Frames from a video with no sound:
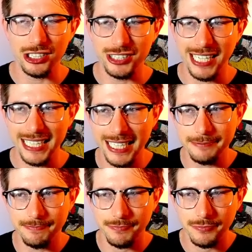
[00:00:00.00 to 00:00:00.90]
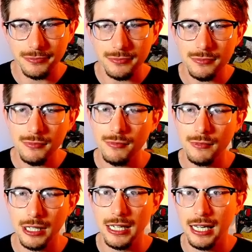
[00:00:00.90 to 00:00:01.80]
Dragonite.
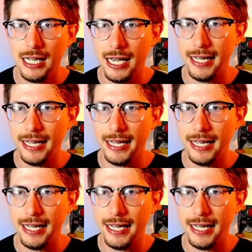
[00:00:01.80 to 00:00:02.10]
And